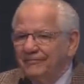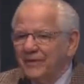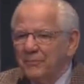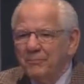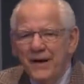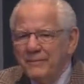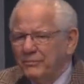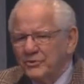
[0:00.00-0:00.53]
The
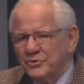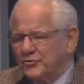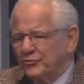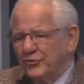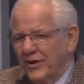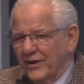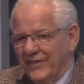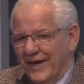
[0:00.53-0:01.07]
Bible's
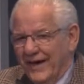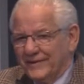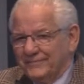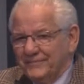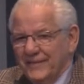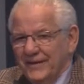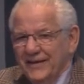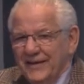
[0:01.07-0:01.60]
full of
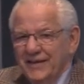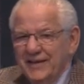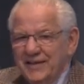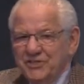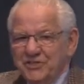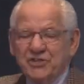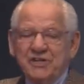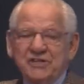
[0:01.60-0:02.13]
that.
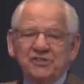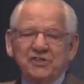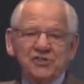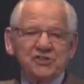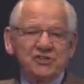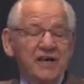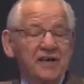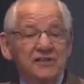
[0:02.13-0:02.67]

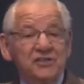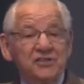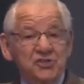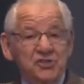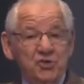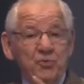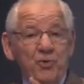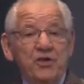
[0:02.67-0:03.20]
Jesus said, This
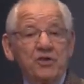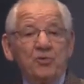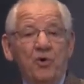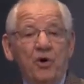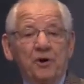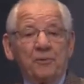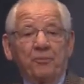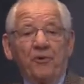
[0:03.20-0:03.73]
is the way you
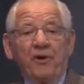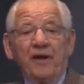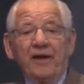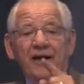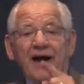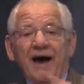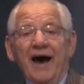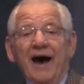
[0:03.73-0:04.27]
ought to
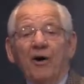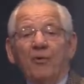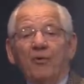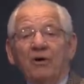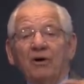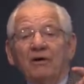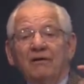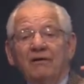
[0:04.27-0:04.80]
pray
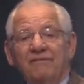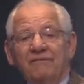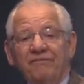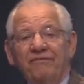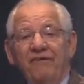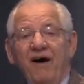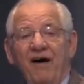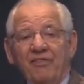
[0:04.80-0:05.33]
Our
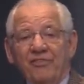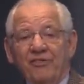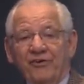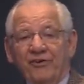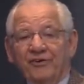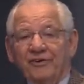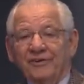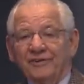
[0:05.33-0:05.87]

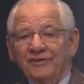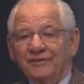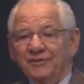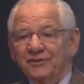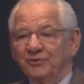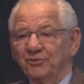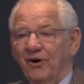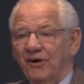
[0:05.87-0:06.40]
Father
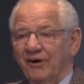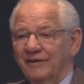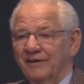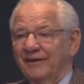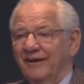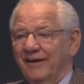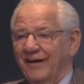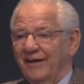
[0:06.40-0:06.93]
who
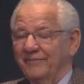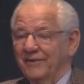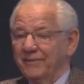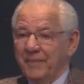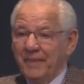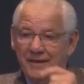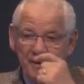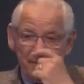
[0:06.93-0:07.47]
art in
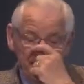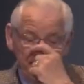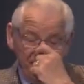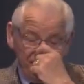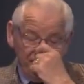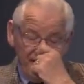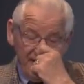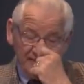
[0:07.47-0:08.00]
heaven.
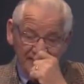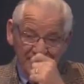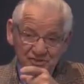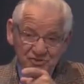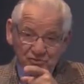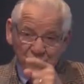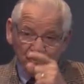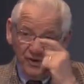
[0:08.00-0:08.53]
Matter of fact,
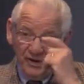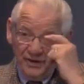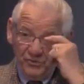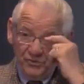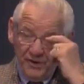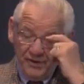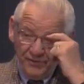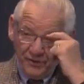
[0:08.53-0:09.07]
that's really
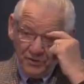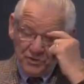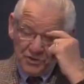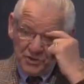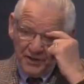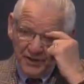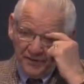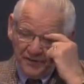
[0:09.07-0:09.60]

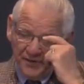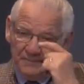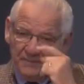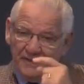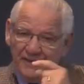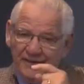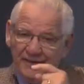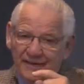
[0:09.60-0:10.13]
revolutionary
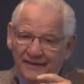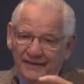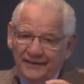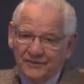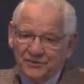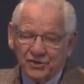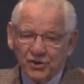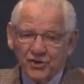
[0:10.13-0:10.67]

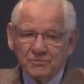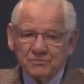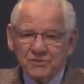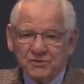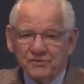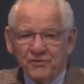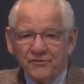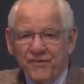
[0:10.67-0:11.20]
in
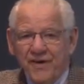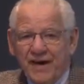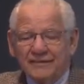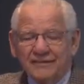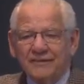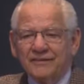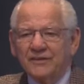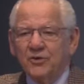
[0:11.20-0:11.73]
terms of the
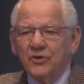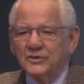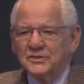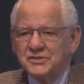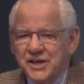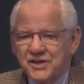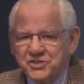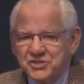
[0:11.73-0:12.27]
fact that the
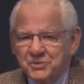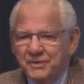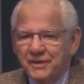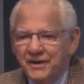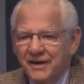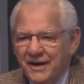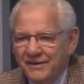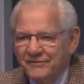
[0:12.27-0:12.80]
Old
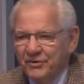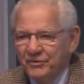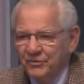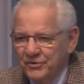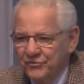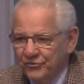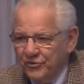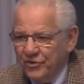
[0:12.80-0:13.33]
Testament never
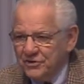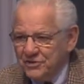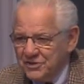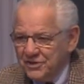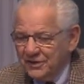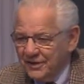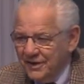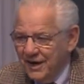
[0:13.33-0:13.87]
referred
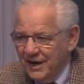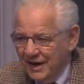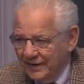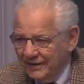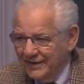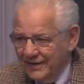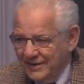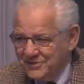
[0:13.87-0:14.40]
to
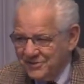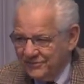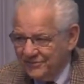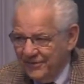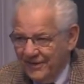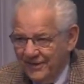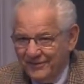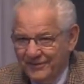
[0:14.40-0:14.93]
God as a
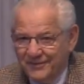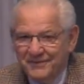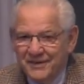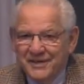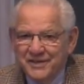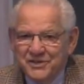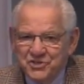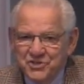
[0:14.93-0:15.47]
father.
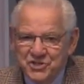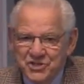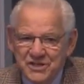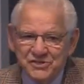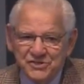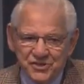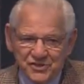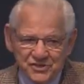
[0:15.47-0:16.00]

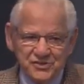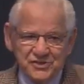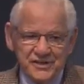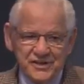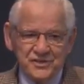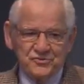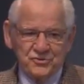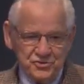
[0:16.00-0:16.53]
Jesus
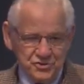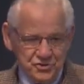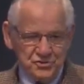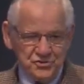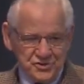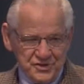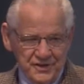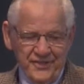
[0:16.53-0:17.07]

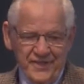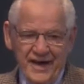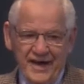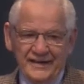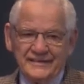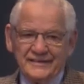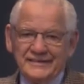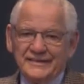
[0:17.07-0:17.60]
introduced
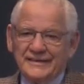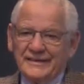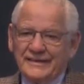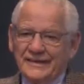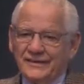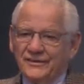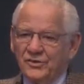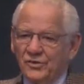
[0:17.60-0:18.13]
that
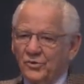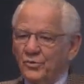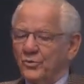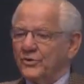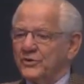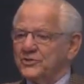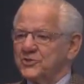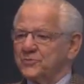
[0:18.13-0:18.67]
in the
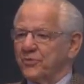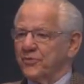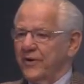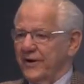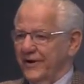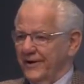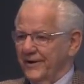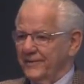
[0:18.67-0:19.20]
Lord's
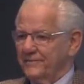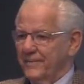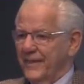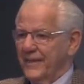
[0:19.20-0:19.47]
Prayer.